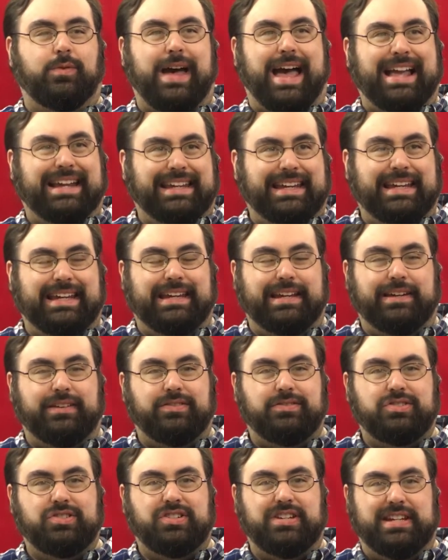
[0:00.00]
Yeah. Wacky.
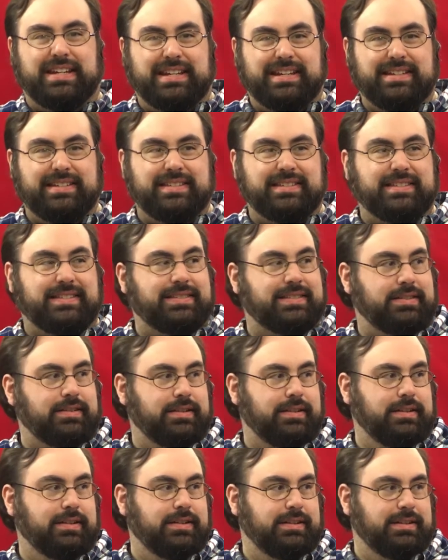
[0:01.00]
Unique, geez.
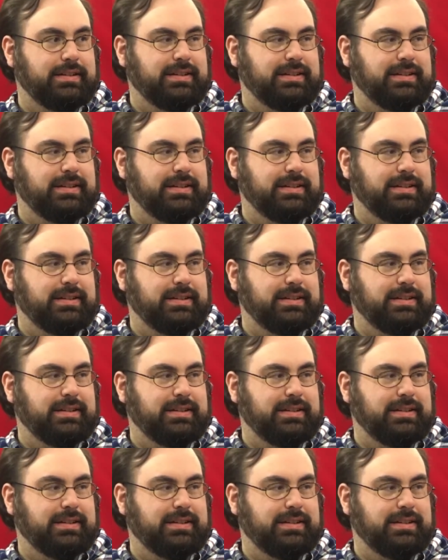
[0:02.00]
wacky.